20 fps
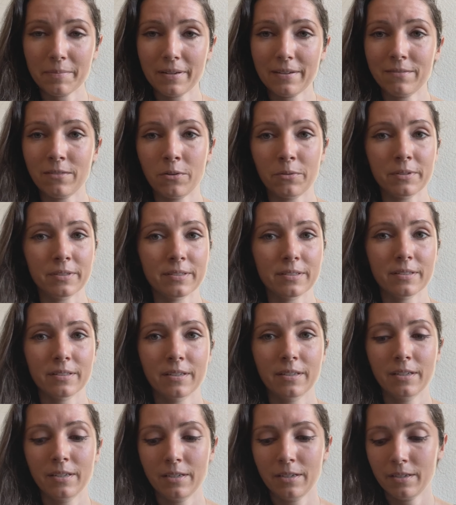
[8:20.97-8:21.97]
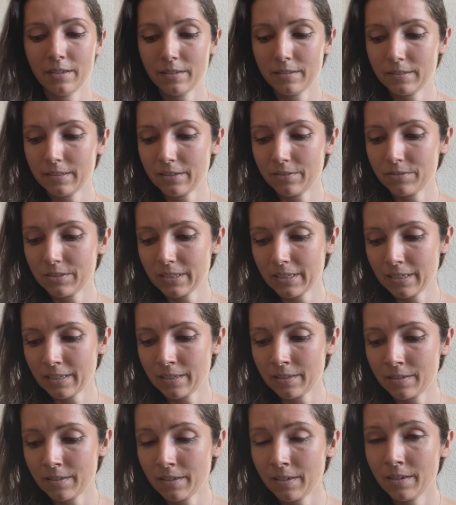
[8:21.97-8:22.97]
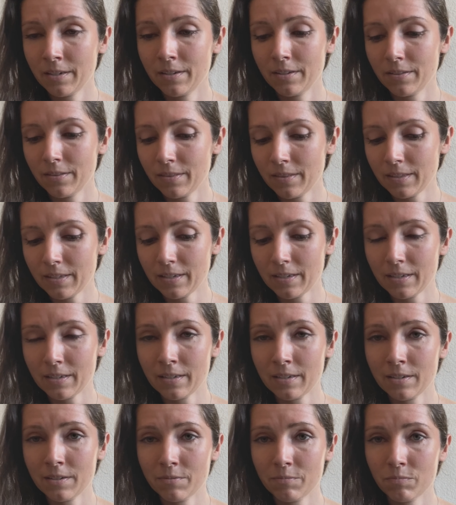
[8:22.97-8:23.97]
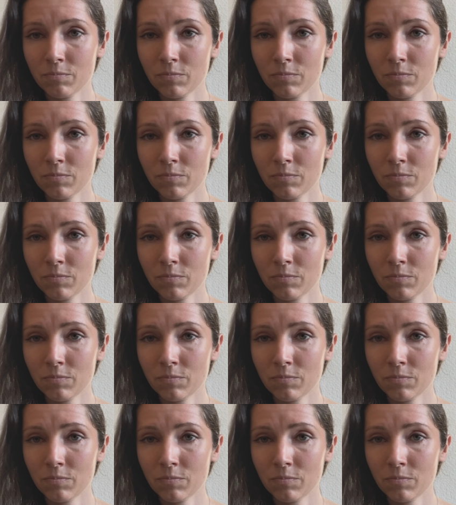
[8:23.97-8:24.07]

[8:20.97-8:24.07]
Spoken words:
I've always lived in the